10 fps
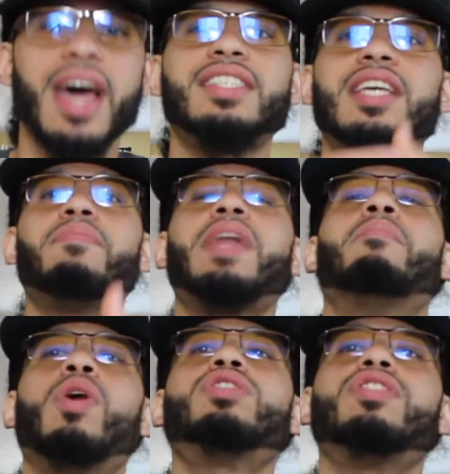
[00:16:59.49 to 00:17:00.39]
Except
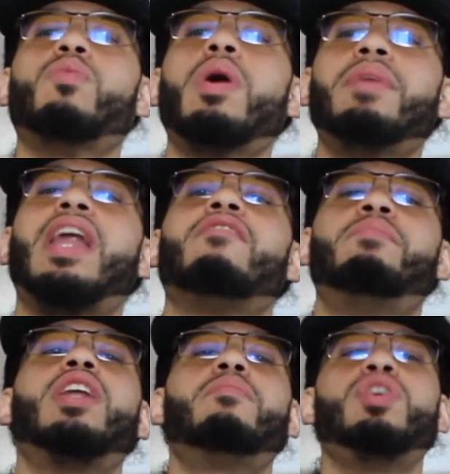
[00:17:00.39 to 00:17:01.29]
that most of the women have
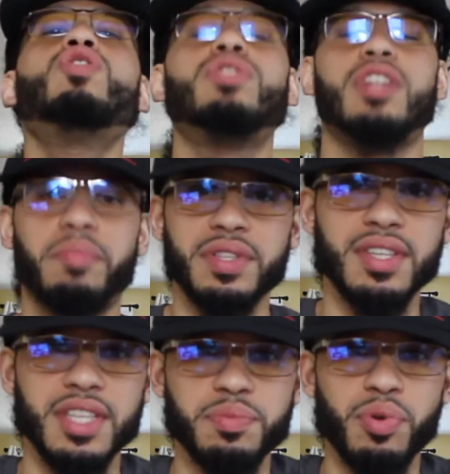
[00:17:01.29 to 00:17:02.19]
been abused up
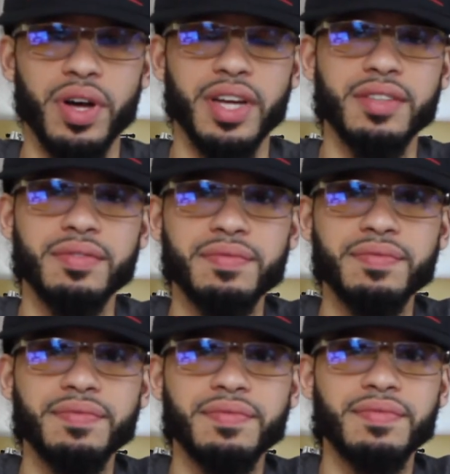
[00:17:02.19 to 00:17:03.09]
until this point.
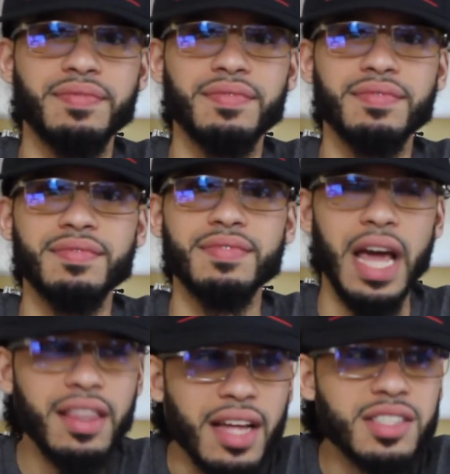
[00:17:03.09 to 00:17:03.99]

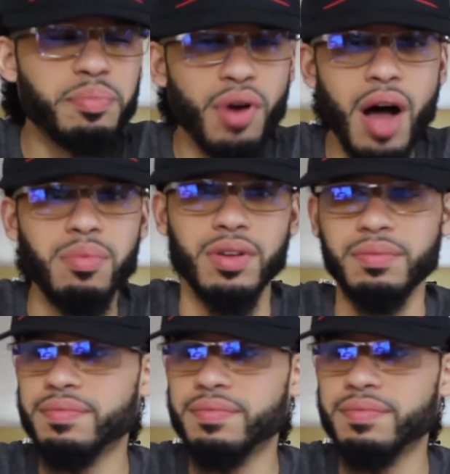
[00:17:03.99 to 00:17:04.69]
And that's a problem.